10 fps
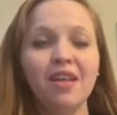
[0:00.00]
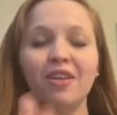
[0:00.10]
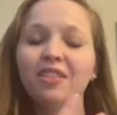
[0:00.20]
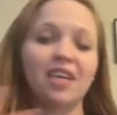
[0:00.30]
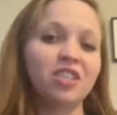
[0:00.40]

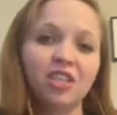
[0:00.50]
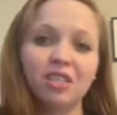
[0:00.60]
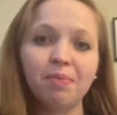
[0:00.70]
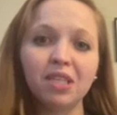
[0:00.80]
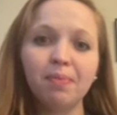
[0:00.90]
suction is
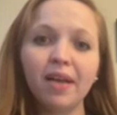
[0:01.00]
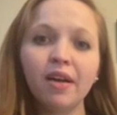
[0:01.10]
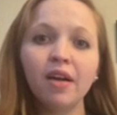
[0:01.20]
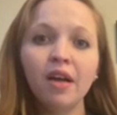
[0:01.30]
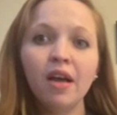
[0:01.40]
much
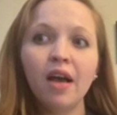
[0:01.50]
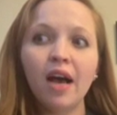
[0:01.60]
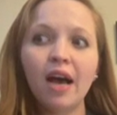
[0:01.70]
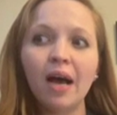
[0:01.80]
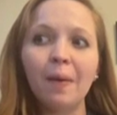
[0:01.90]
better.
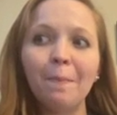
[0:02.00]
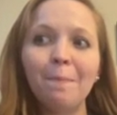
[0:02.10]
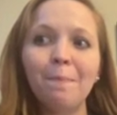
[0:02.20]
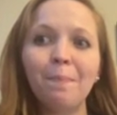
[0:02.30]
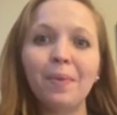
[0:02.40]

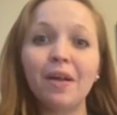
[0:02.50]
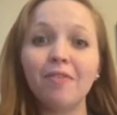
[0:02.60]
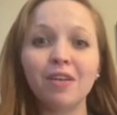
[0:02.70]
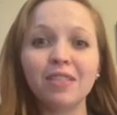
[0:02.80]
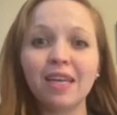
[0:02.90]
But if
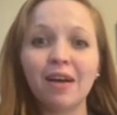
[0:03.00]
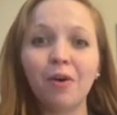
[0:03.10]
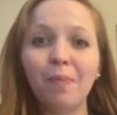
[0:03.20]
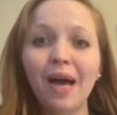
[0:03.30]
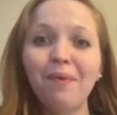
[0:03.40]
you're a
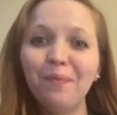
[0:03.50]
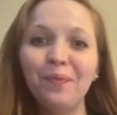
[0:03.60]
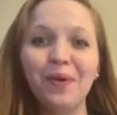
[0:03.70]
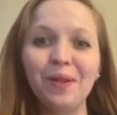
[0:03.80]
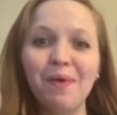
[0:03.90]
stay-at-home mom
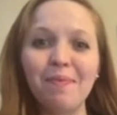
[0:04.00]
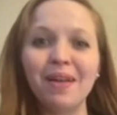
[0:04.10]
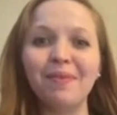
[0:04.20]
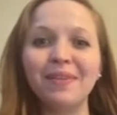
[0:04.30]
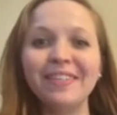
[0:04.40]
with baby
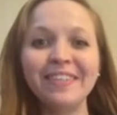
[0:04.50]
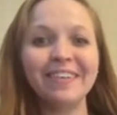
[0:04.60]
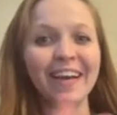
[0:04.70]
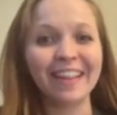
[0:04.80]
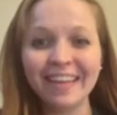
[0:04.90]
number 2,
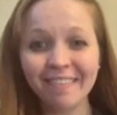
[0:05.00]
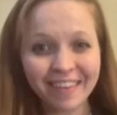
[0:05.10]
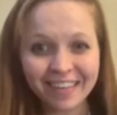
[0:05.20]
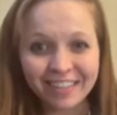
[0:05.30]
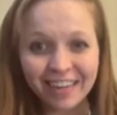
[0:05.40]
I think I'm
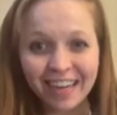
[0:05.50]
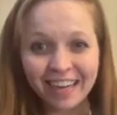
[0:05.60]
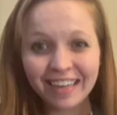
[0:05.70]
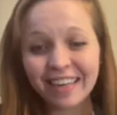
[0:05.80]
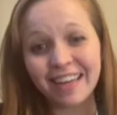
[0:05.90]
going to
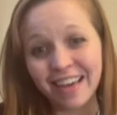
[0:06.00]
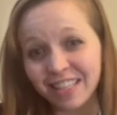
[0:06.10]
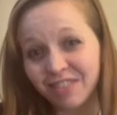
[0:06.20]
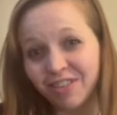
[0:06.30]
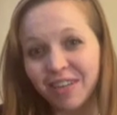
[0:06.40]
try getting
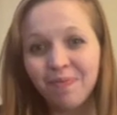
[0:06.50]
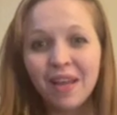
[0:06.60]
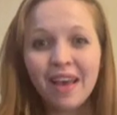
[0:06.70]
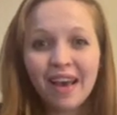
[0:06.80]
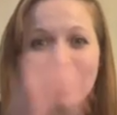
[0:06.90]
hands-free.
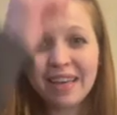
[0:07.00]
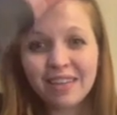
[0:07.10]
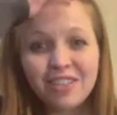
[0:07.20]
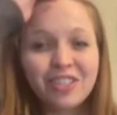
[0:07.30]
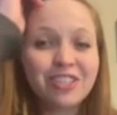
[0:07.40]
I think
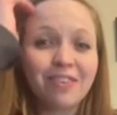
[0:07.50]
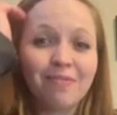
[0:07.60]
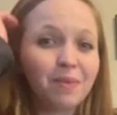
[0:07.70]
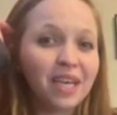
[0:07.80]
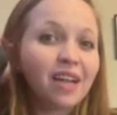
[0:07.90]
it'll just serve
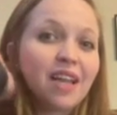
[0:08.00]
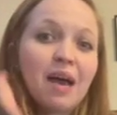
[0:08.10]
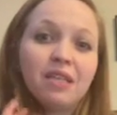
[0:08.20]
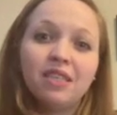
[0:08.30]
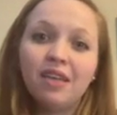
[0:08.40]
me a
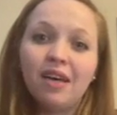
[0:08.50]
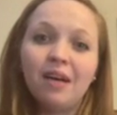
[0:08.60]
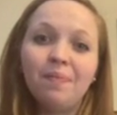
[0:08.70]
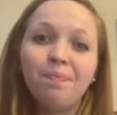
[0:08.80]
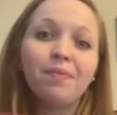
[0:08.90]
lot
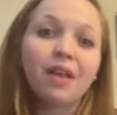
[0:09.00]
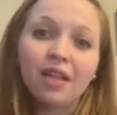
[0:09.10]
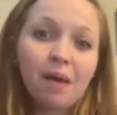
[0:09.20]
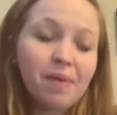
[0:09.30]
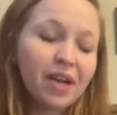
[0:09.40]

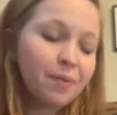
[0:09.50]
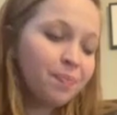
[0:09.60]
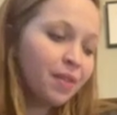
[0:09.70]
better.